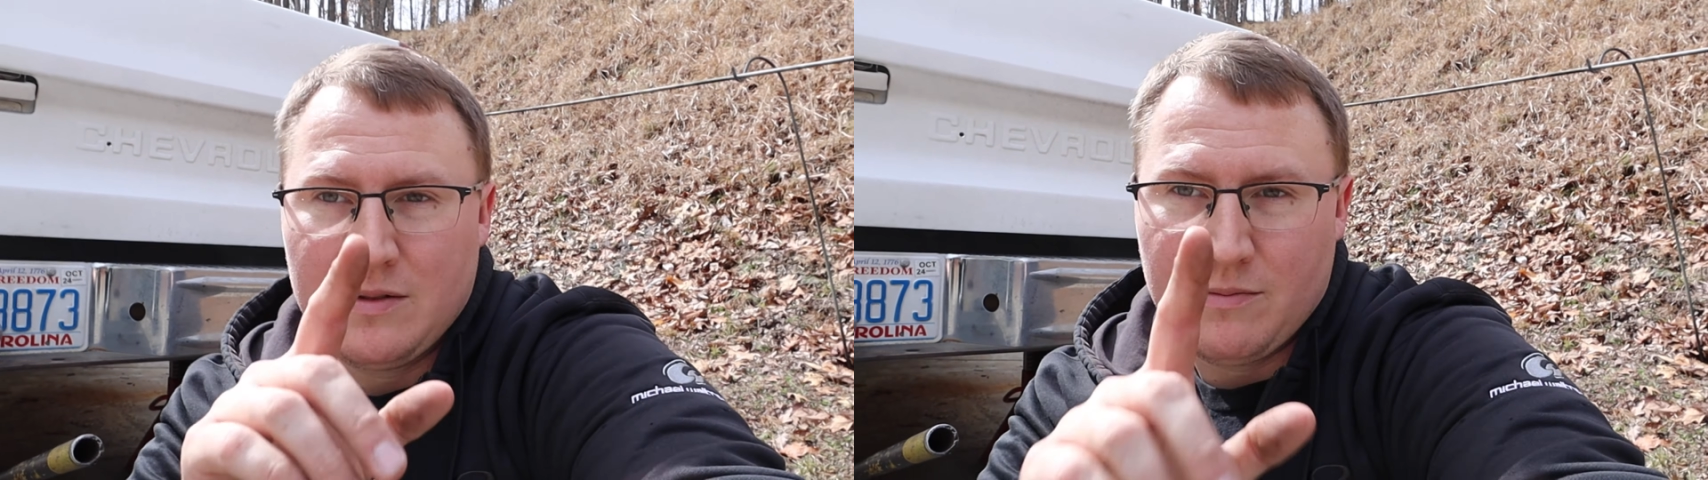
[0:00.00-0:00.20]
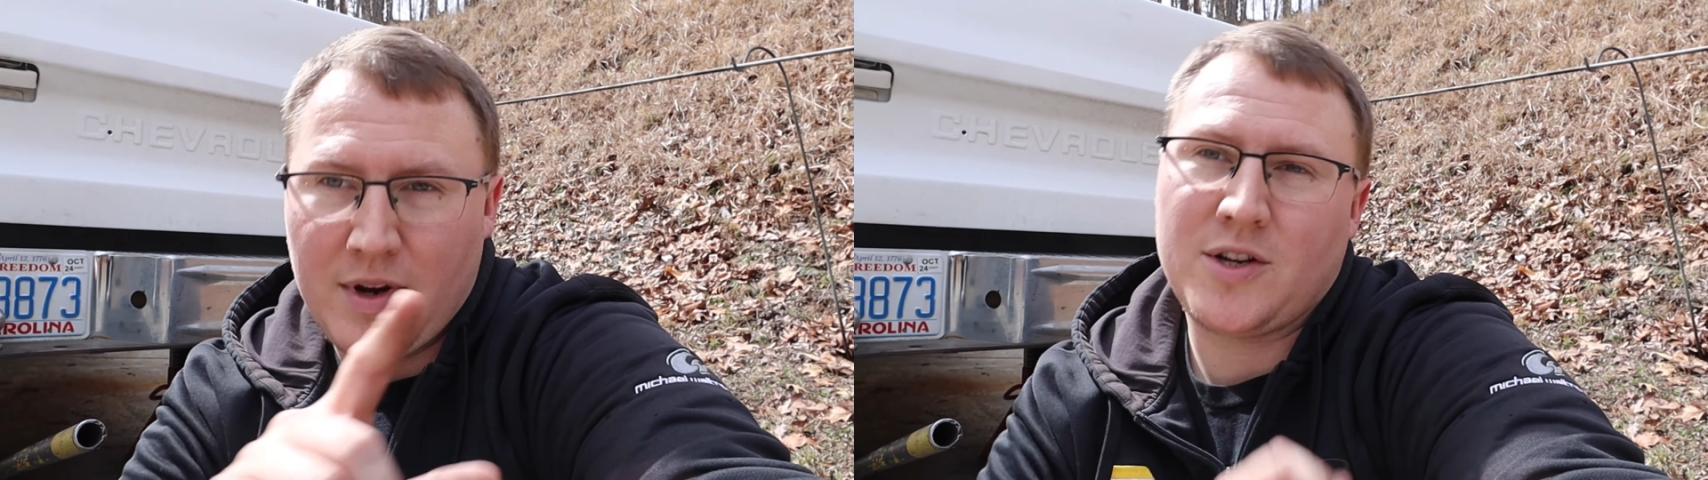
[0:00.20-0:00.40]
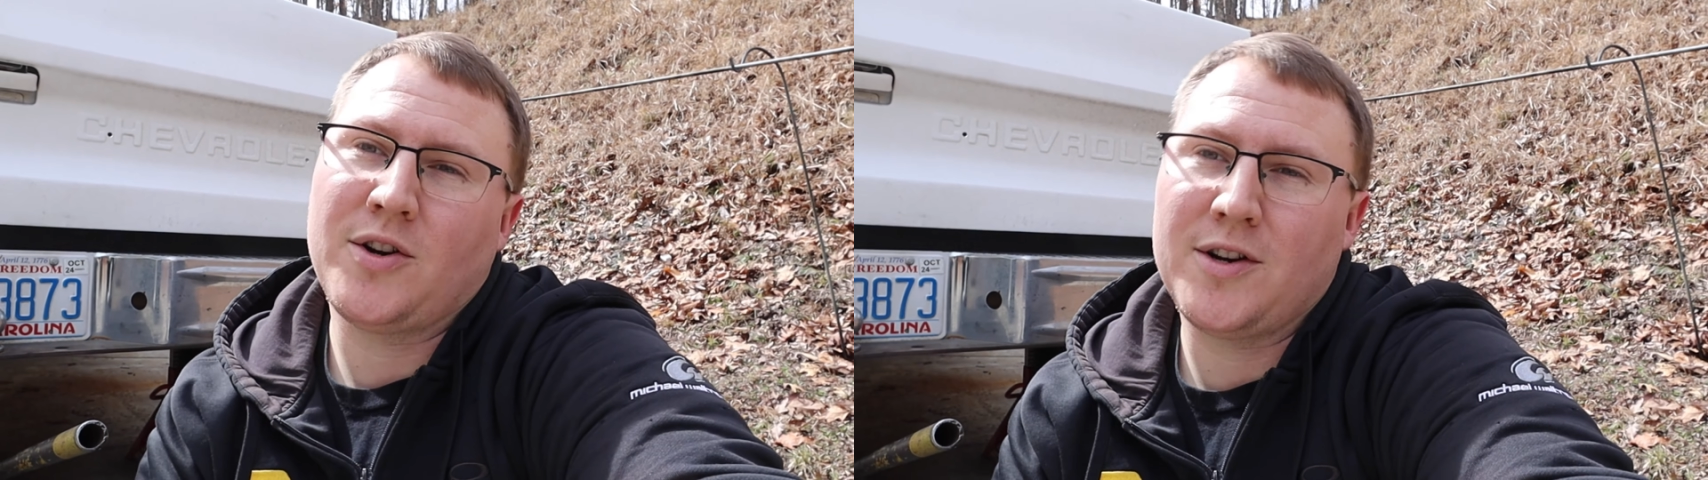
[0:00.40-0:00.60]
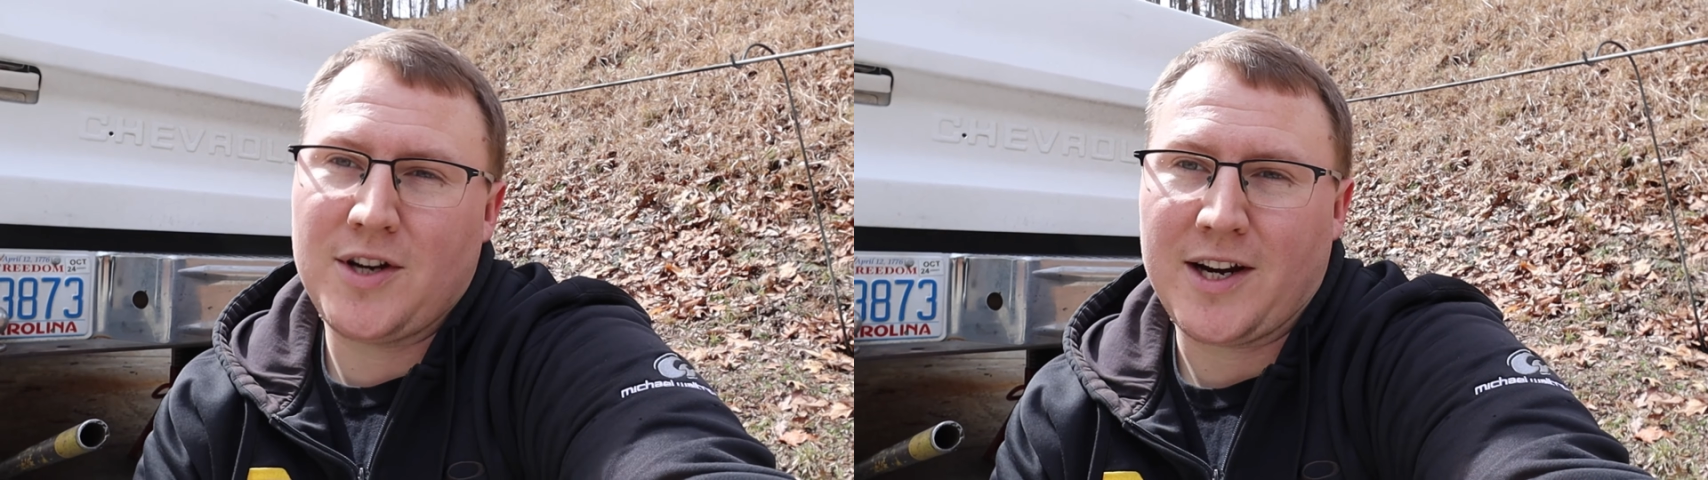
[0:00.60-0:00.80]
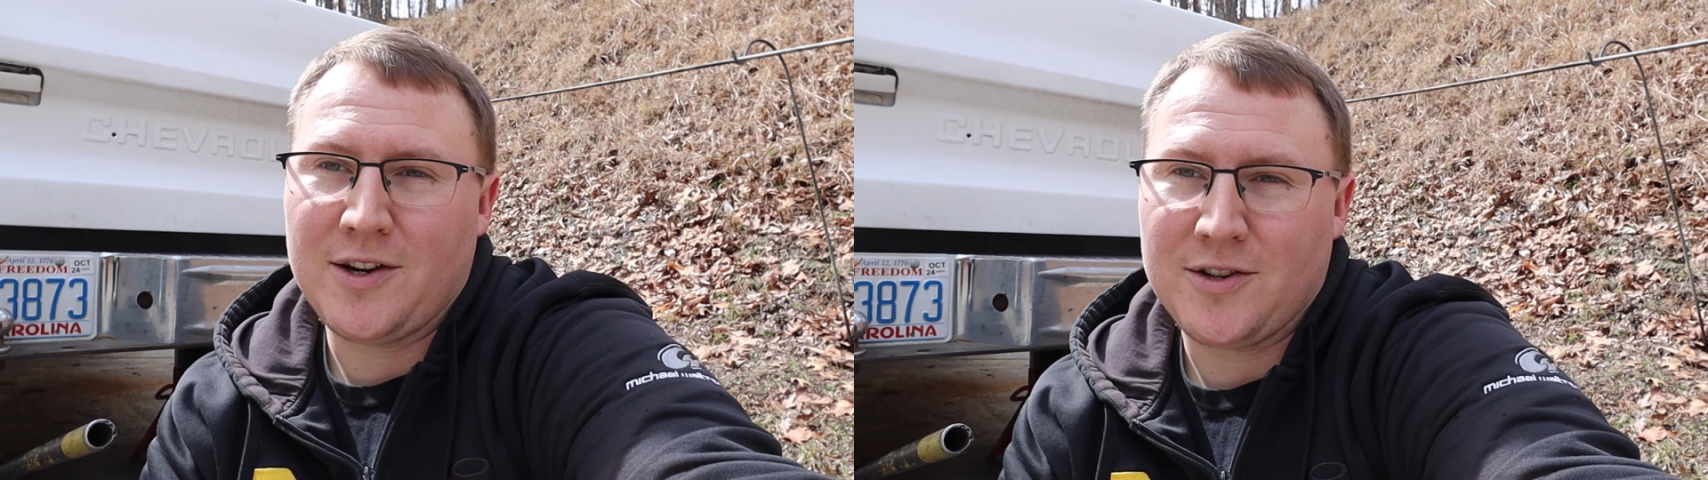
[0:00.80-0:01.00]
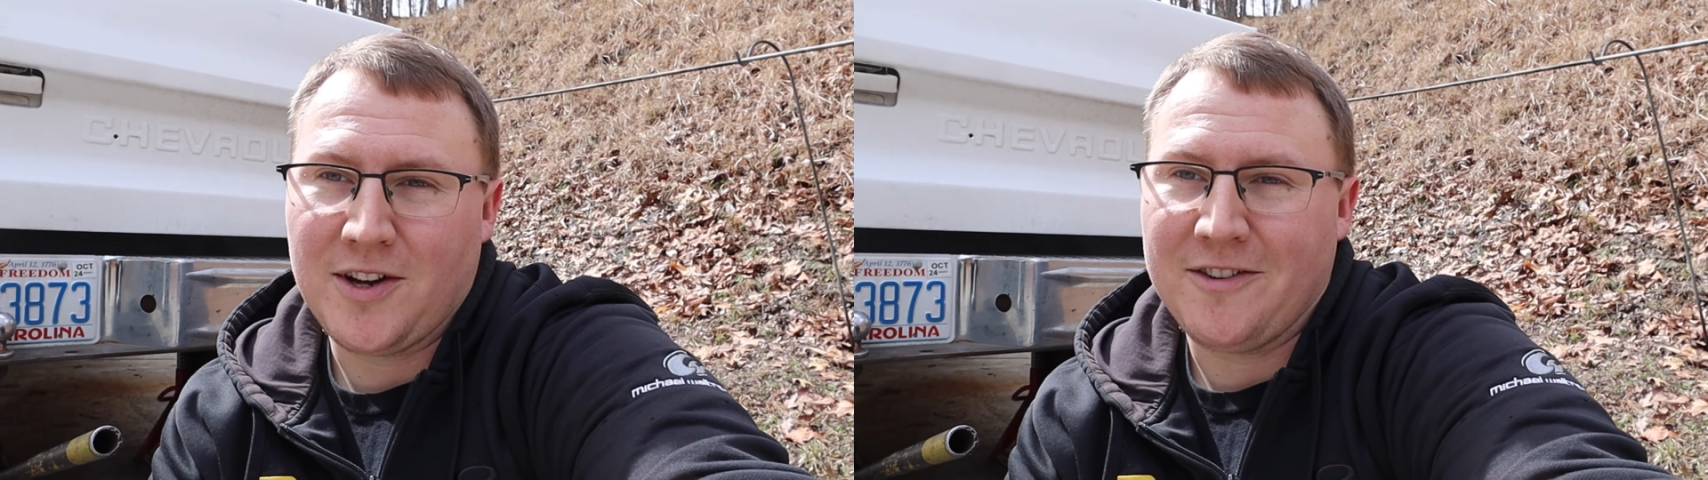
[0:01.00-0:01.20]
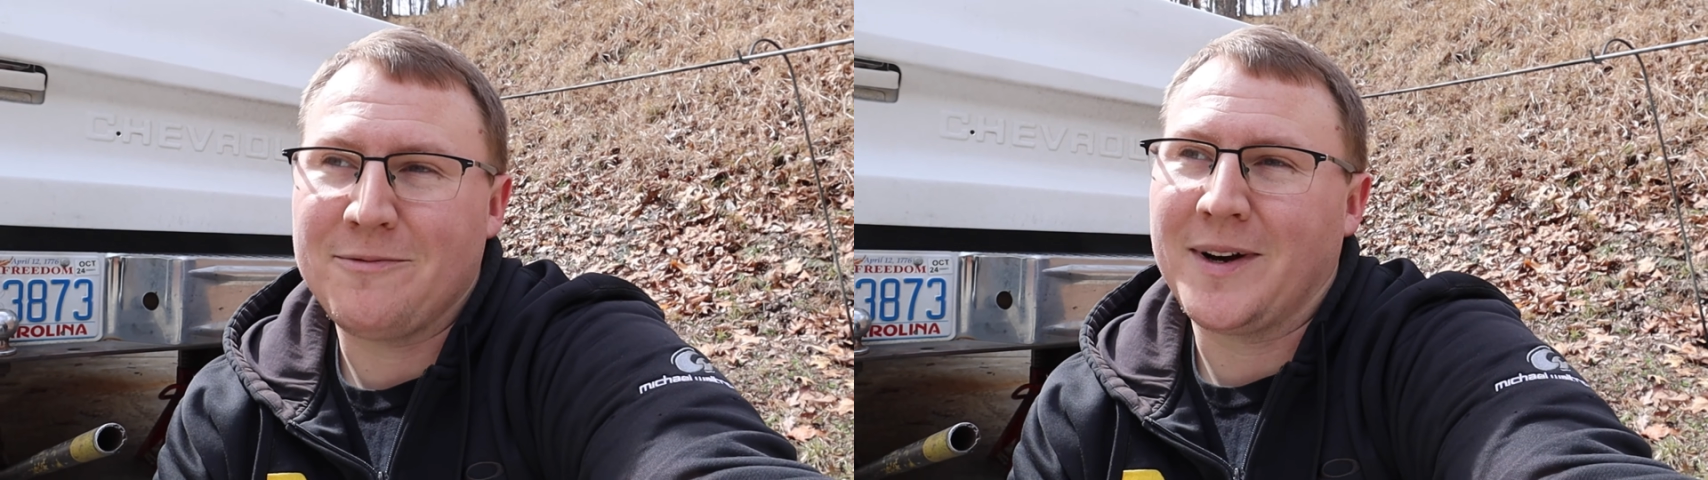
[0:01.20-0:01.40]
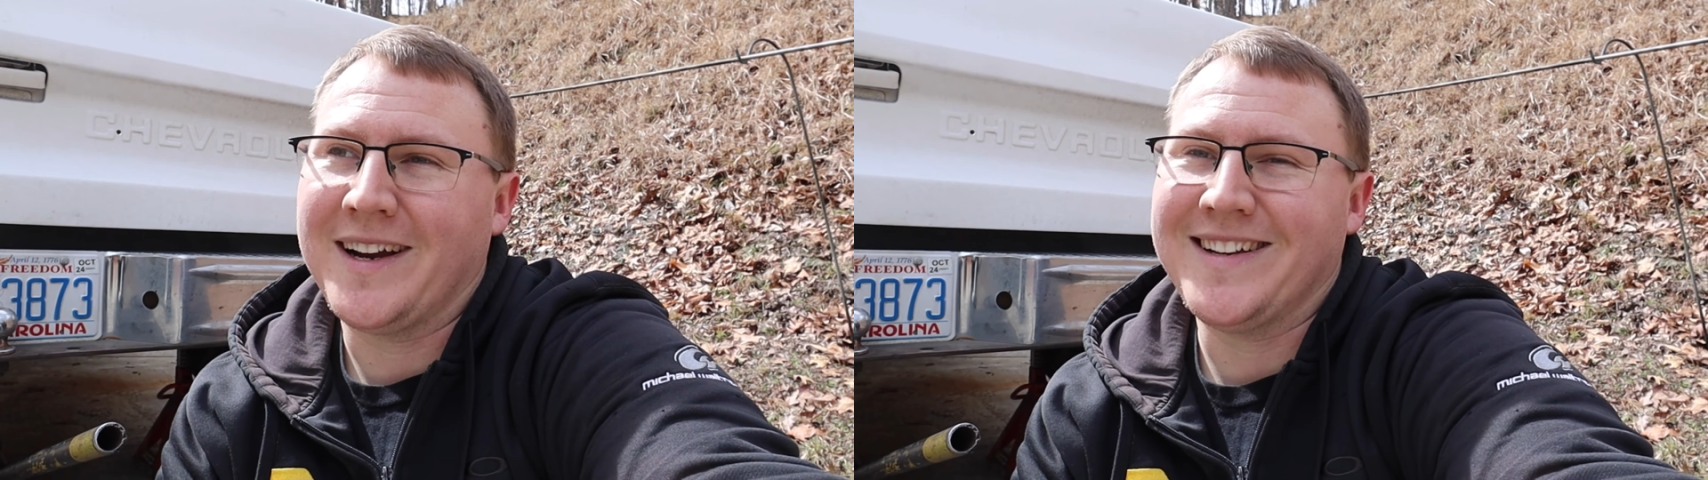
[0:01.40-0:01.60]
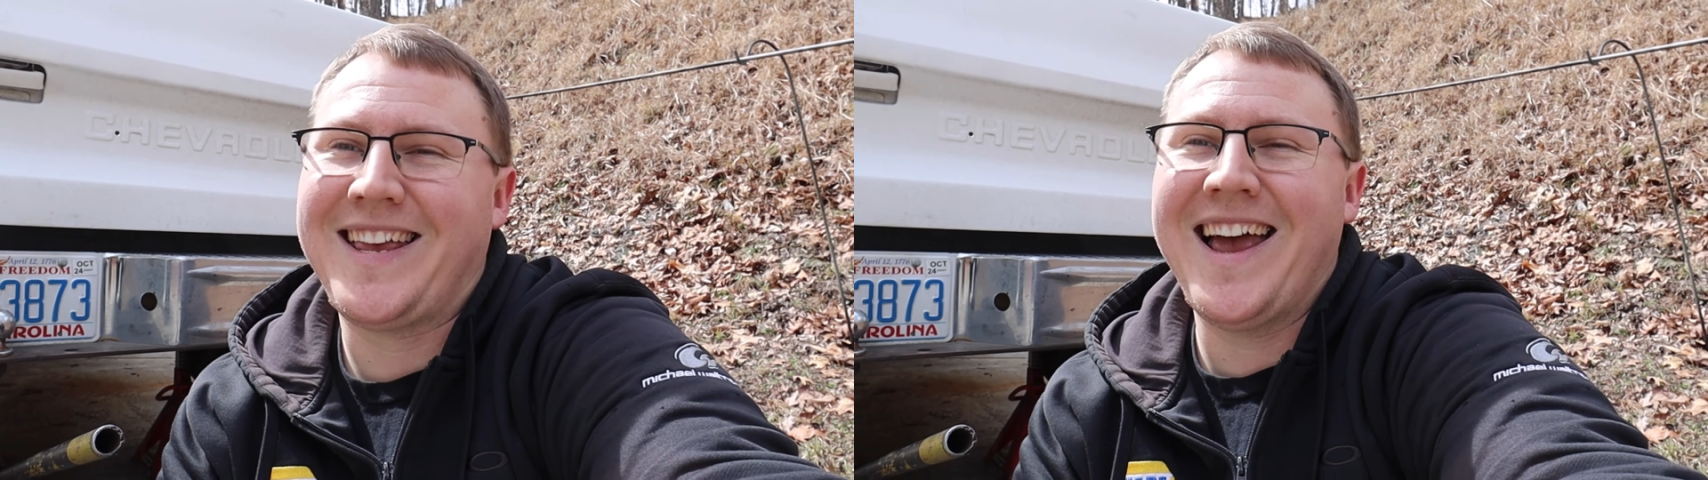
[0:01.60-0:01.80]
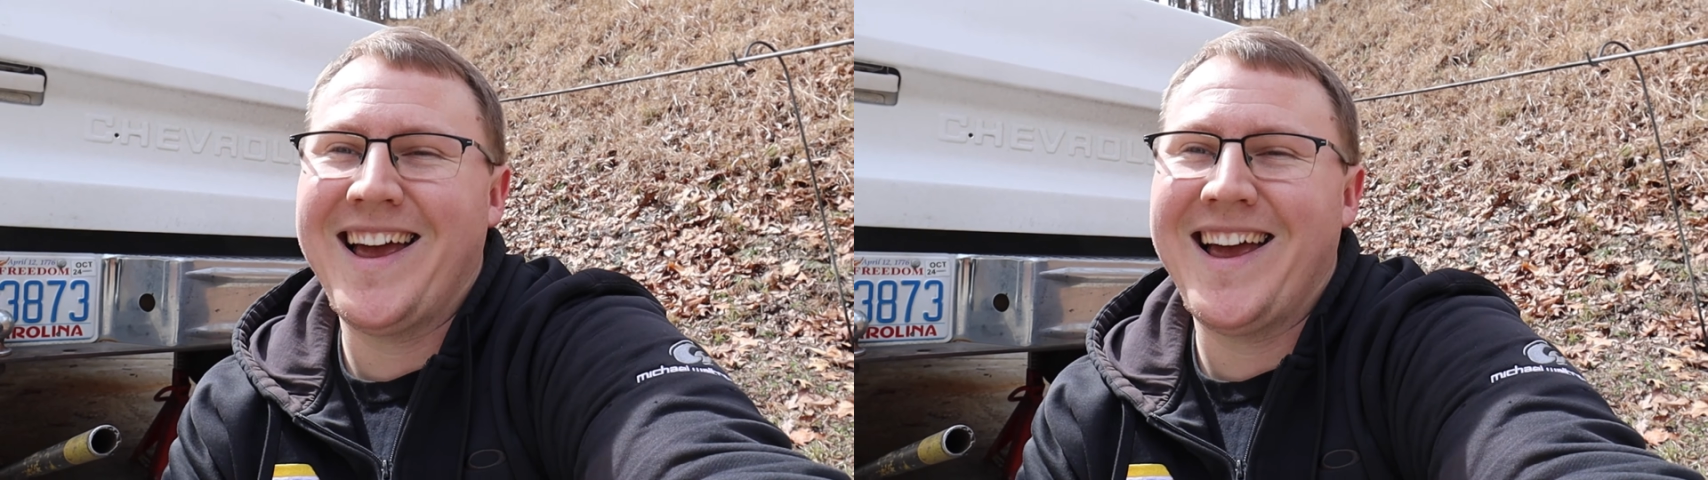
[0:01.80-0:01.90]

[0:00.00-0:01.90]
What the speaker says: make sure you're checking your stuff, because